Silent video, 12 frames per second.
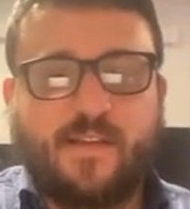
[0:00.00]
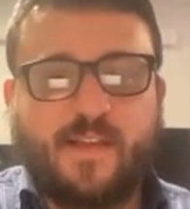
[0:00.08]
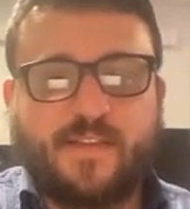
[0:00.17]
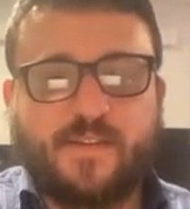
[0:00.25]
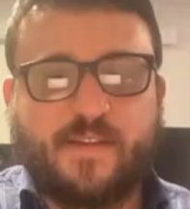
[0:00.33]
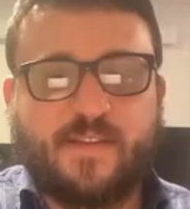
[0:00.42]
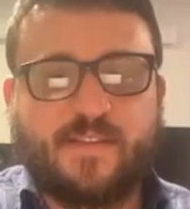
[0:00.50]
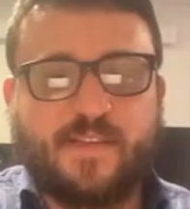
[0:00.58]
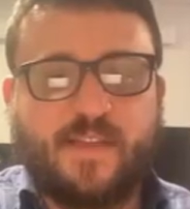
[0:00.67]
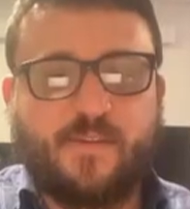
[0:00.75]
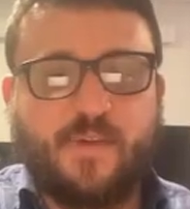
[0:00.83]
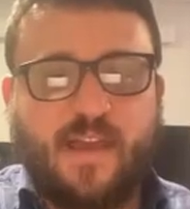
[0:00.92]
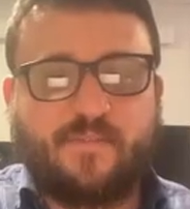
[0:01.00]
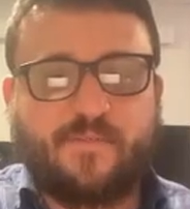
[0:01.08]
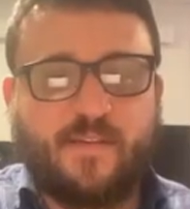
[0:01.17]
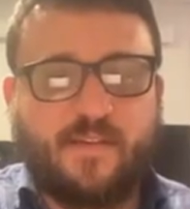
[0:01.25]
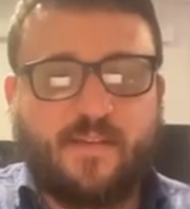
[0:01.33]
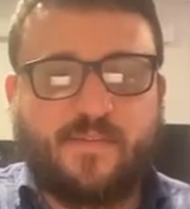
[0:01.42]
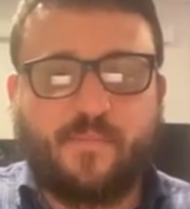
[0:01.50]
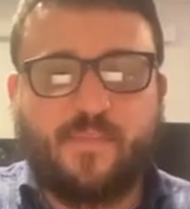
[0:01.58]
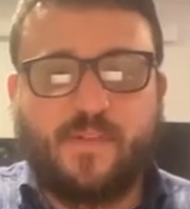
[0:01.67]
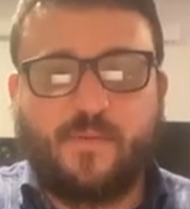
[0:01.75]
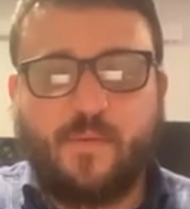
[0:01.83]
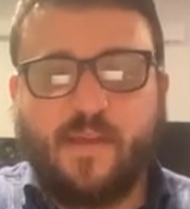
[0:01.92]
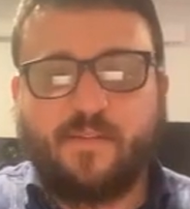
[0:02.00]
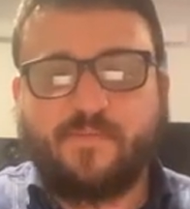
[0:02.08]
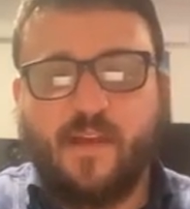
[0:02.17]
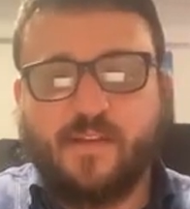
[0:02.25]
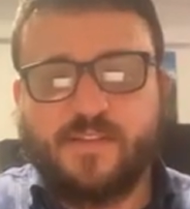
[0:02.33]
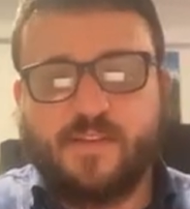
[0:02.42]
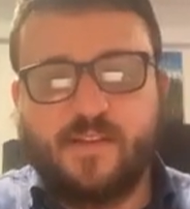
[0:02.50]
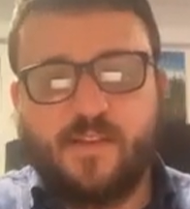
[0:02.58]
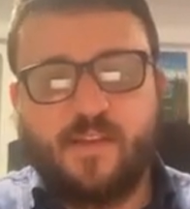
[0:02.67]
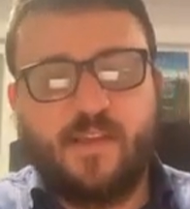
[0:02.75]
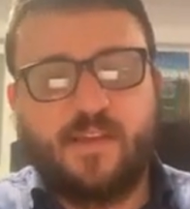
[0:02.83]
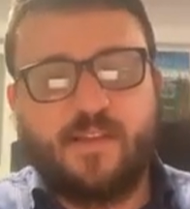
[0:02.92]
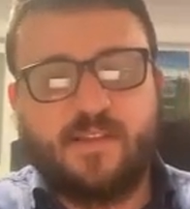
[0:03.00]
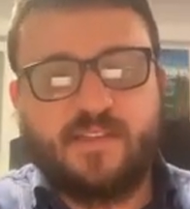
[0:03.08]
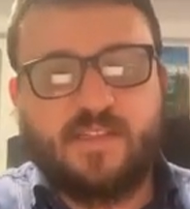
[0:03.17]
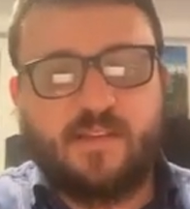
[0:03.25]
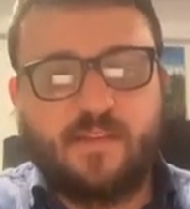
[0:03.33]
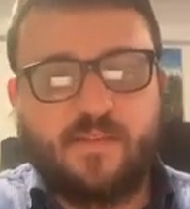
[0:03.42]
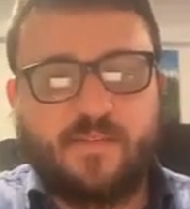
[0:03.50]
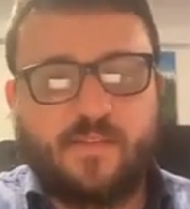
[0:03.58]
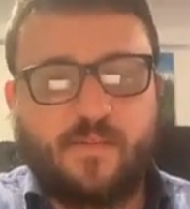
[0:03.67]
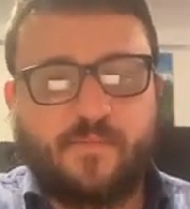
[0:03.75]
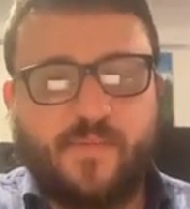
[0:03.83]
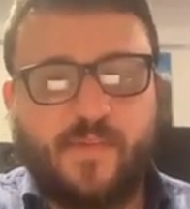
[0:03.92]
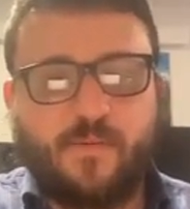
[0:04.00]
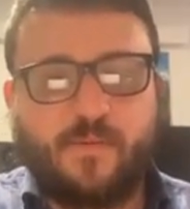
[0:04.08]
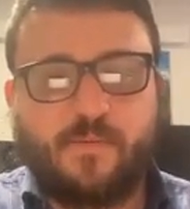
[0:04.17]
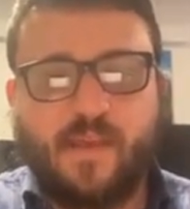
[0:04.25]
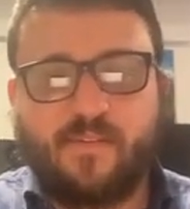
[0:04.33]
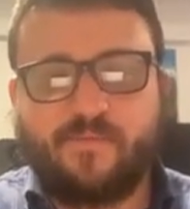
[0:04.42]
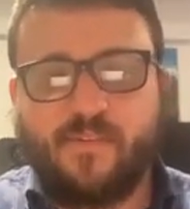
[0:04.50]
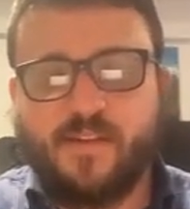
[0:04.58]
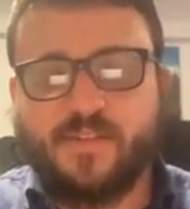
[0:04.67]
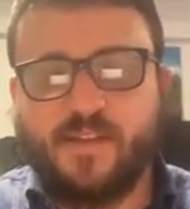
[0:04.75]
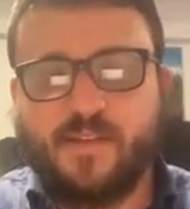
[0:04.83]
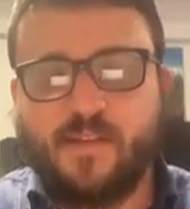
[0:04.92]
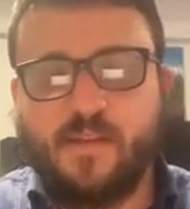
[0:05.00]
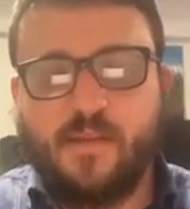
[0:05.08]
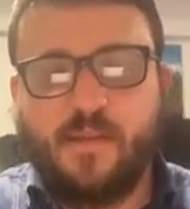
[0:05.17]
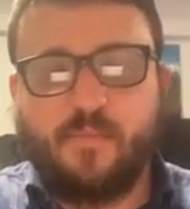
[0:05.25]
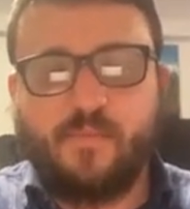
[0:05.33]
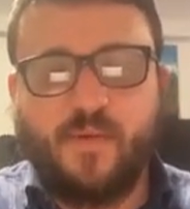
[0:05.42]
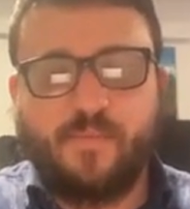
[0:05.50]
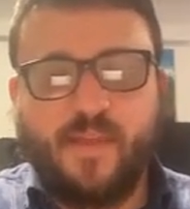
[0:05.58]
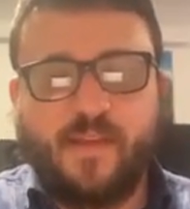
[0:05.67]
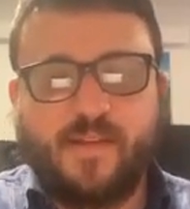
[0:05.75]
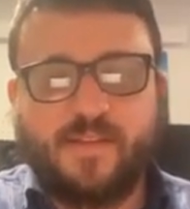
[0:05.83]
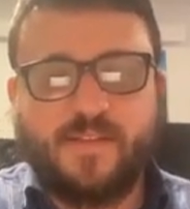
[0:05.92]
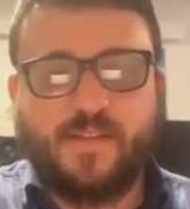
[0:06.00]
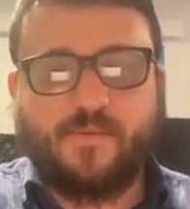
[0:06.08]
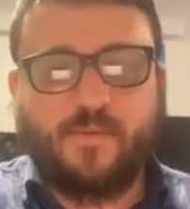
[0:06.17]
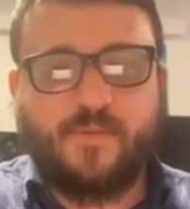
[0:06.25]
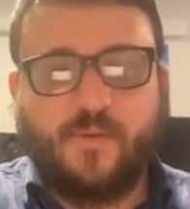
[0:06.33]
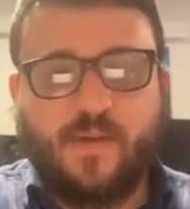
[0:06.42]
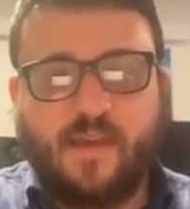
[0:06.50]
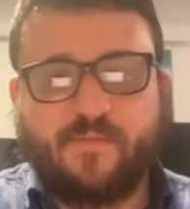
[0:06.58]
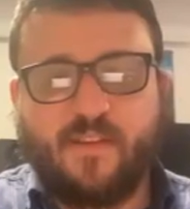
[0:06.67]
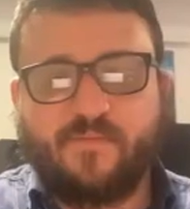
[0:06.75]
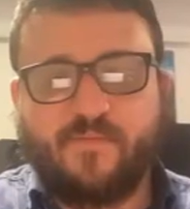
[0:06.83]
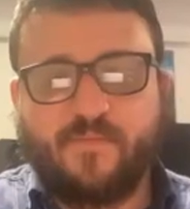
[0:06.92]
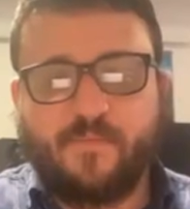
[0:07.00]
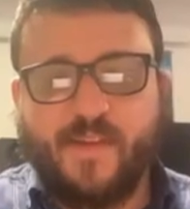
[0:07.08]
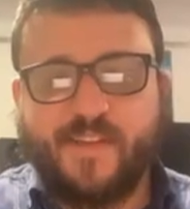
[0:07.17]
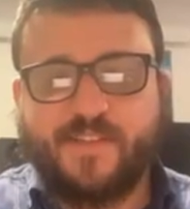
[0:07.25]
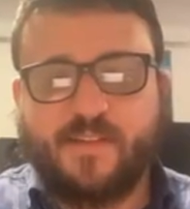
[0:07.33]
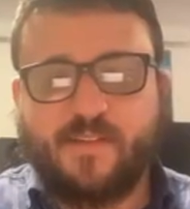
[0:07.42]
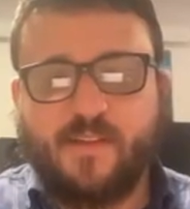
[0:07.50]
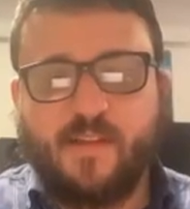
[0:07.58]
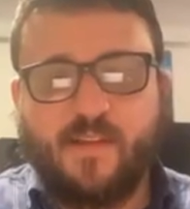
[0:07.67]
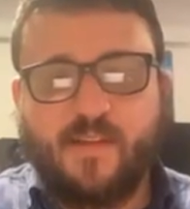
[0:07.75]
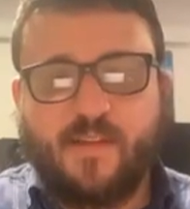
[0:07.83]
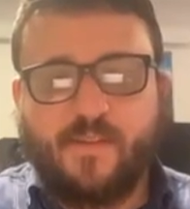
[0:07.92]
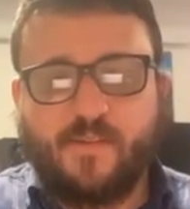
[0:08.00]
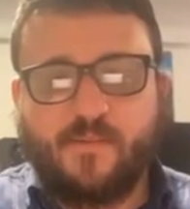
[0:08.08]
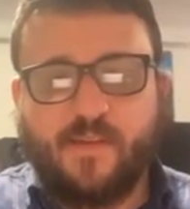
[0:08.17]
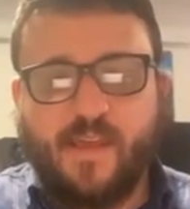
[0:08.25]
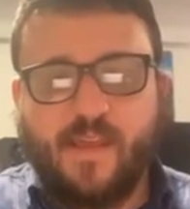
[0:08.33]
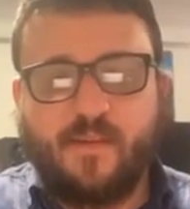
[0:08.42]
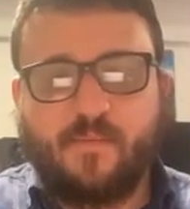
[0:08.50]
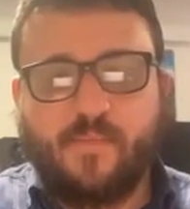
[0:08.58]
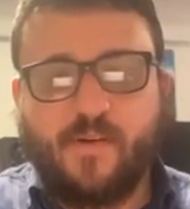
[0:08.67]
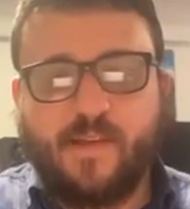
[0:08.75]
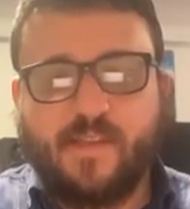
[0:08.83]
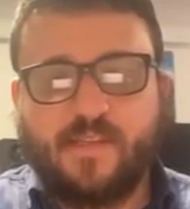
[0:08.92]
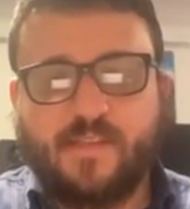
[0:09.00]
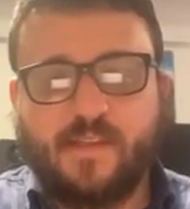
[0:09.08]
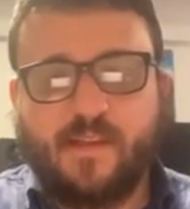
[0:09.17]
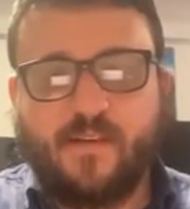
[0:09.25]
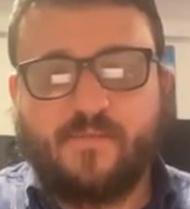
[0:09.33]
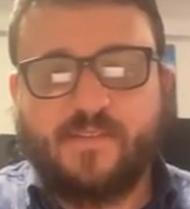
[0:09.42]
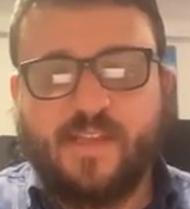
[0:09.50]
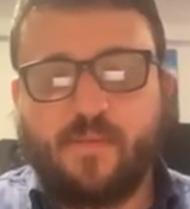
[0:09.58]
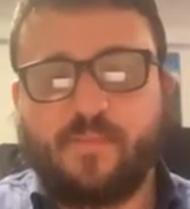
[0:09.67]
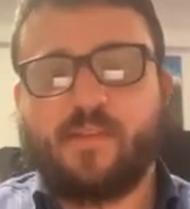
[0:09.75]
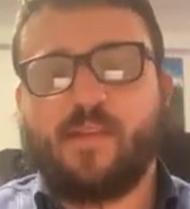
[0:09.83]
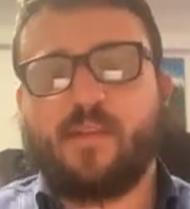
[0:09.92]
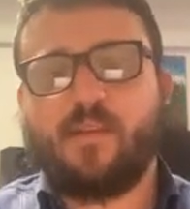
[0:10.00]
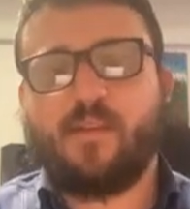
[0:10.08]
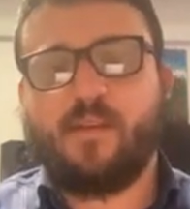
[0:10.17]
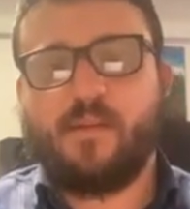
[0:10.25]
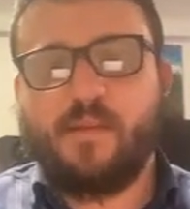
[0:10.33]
As you can see, you have the blue wave function is the pure wave function, but because you don't have enough information, you create points of sampling.